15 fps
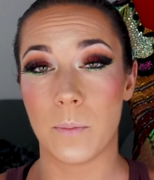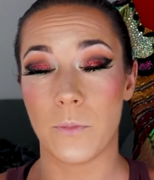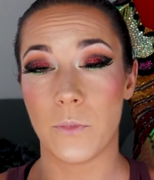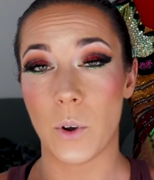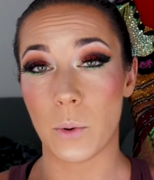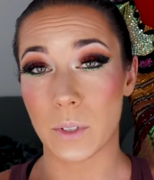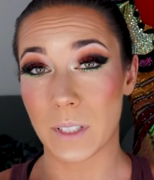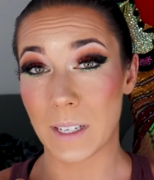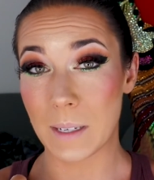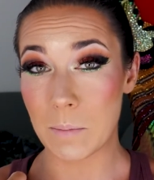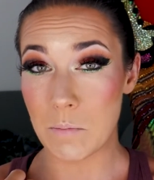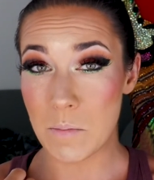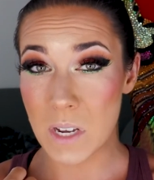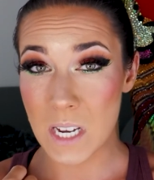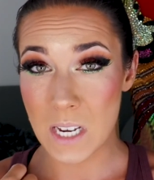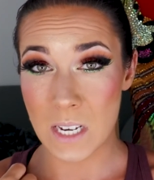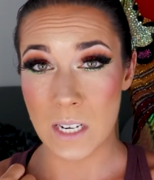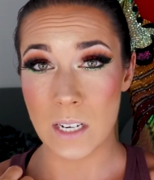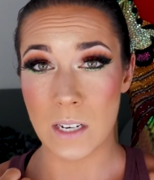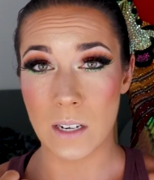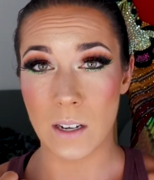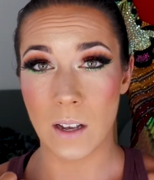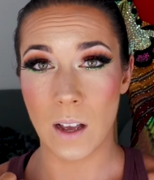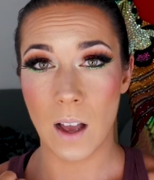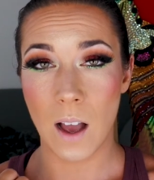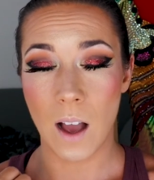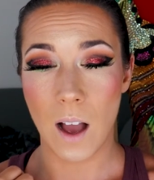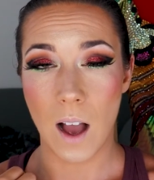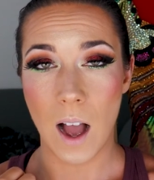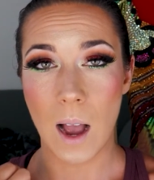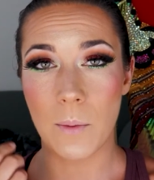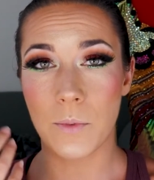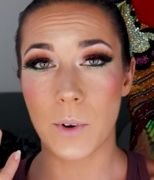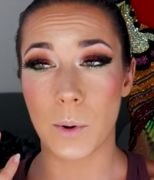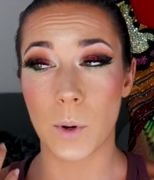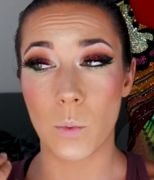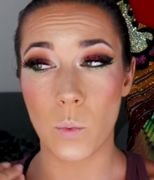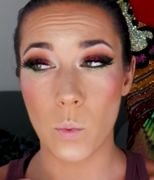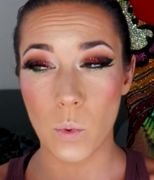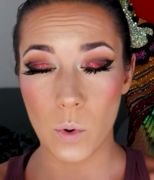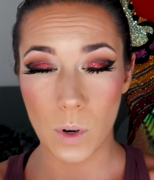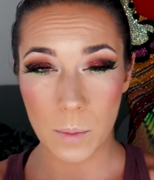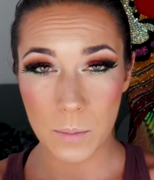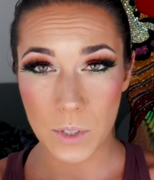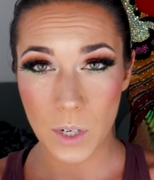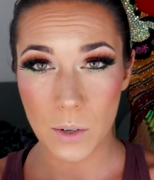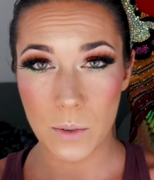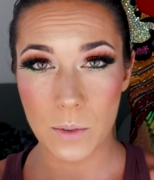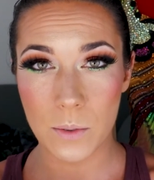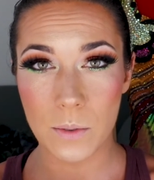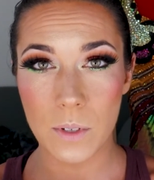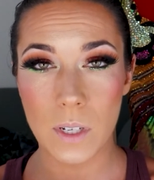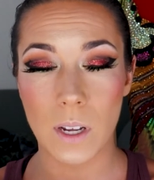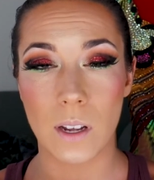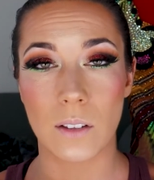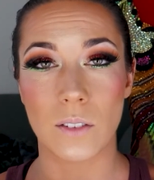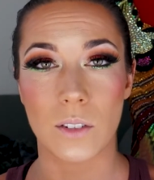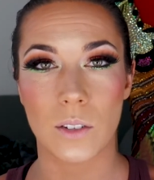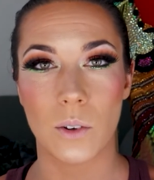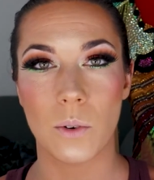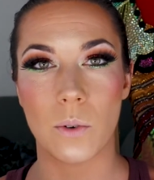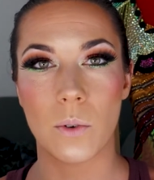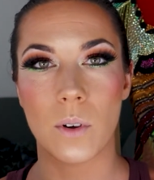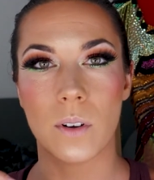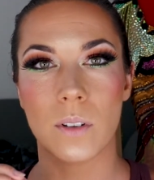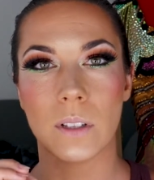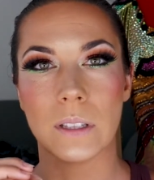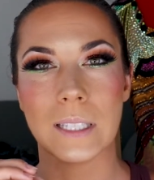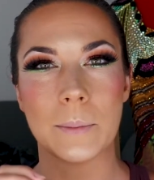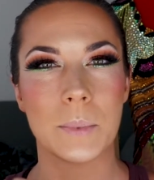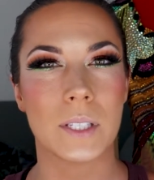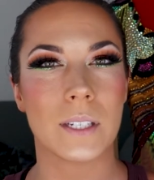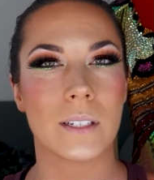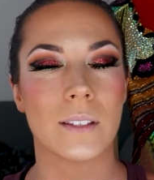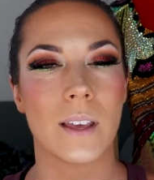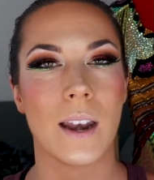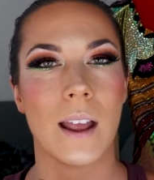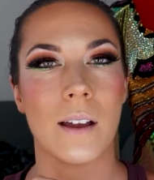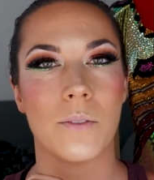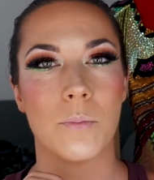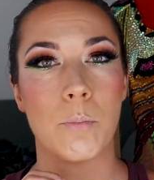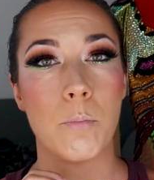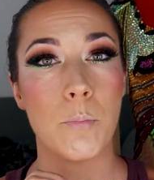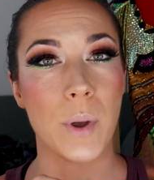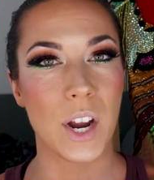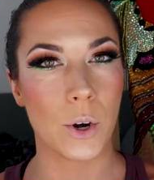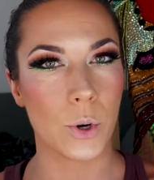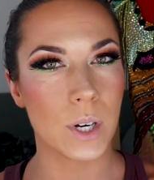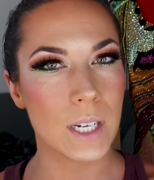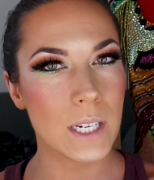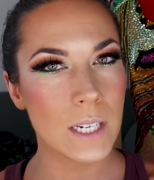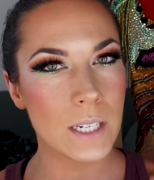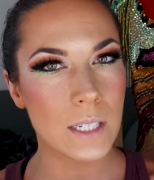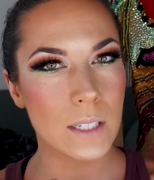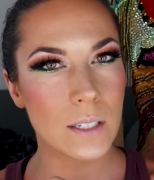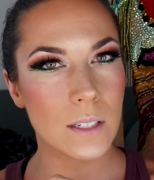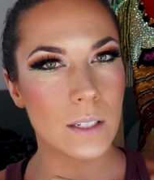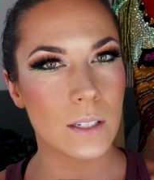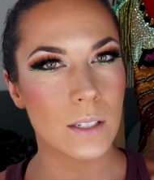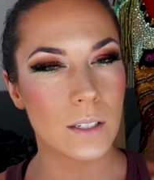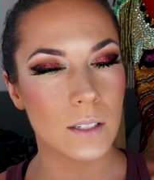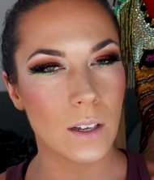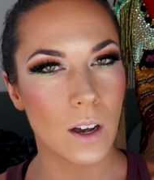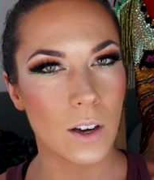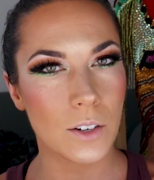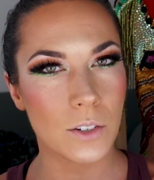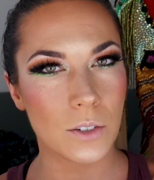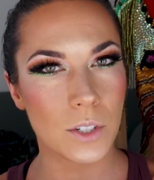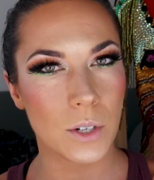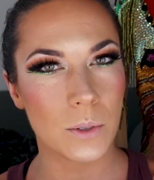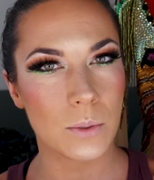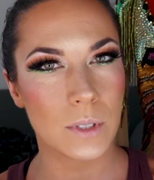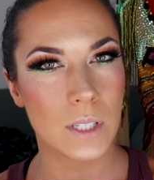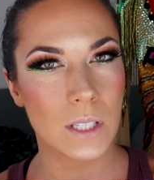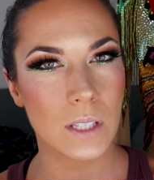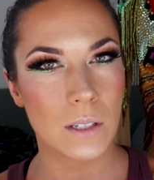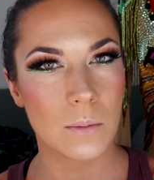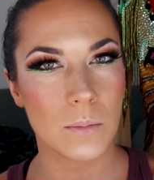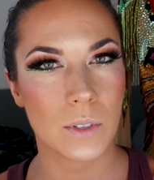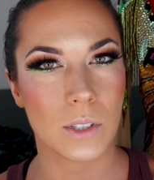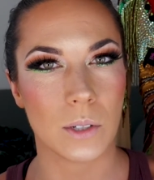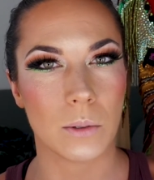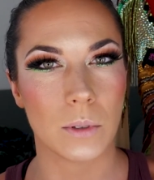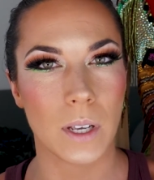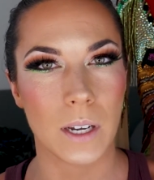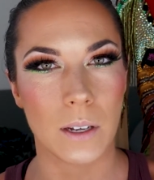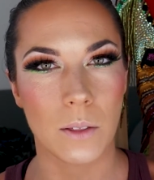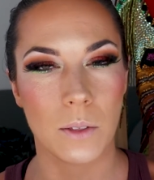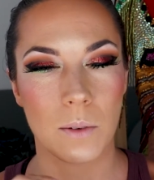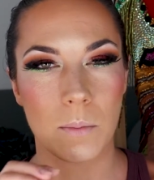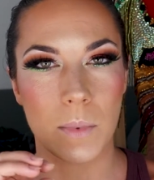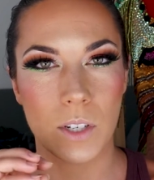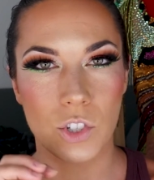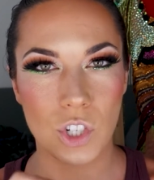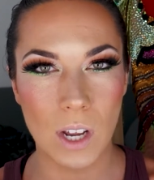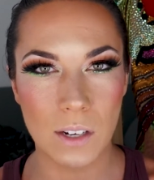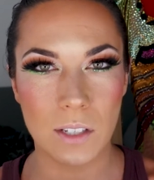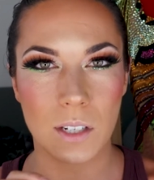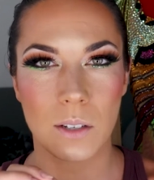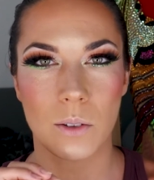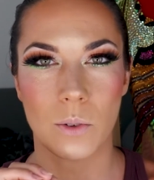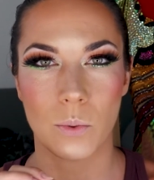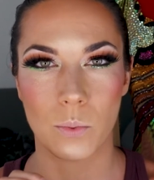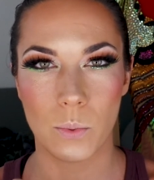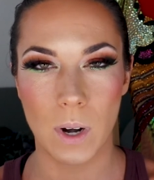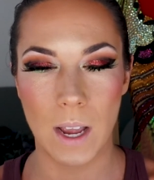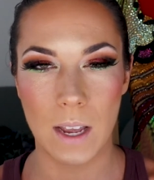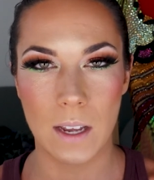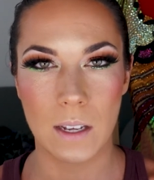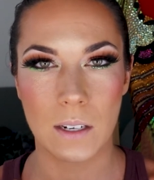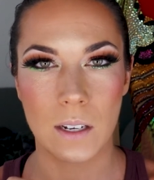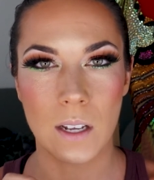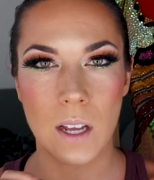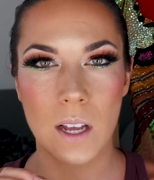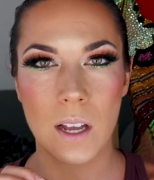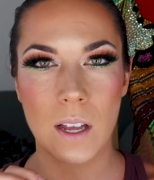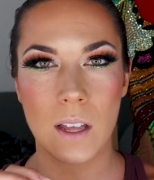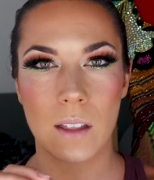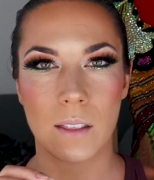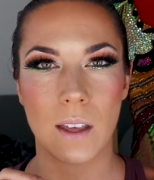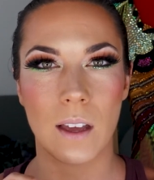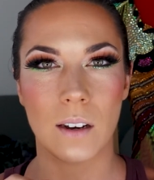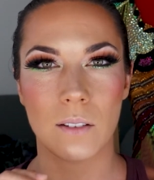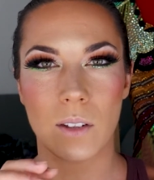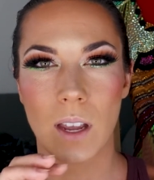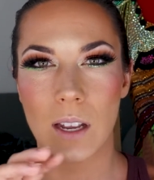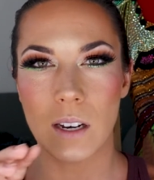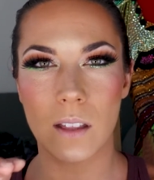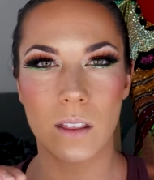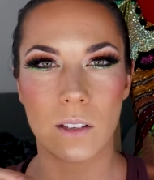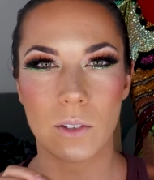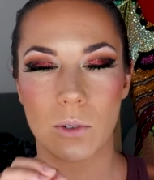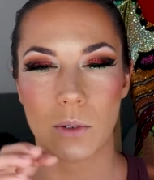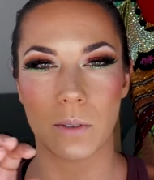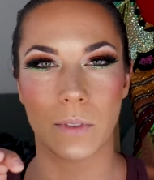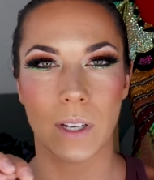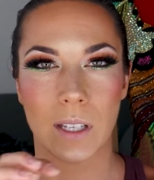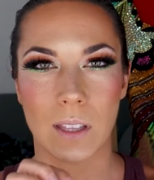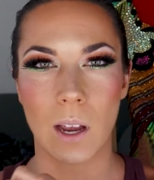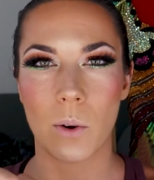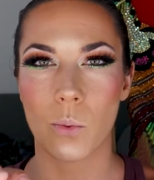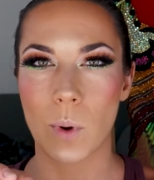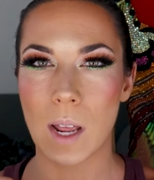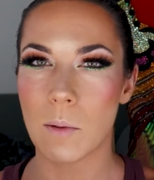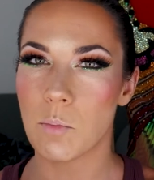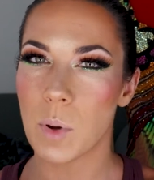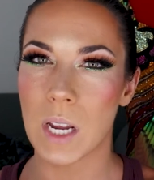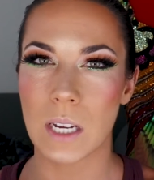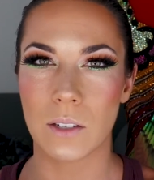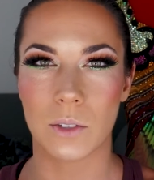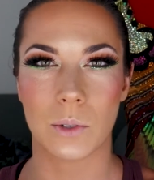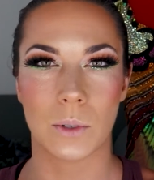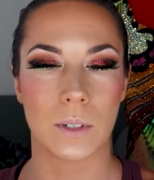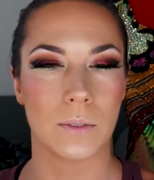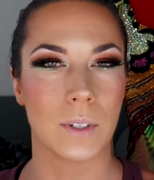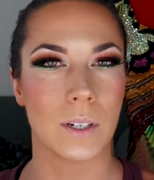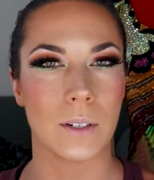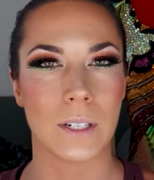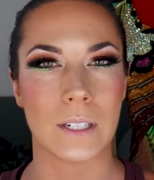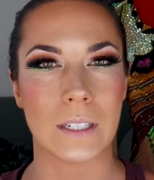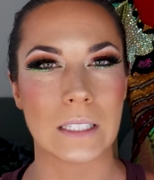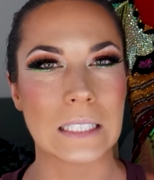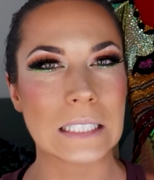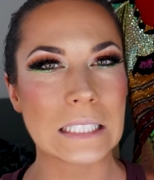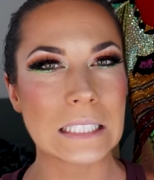Folks like me, I'm very warm toned, and so lipsticks that have berry undertones in them, so like the magenta, the red, that anything sort of like that red pink sort of area,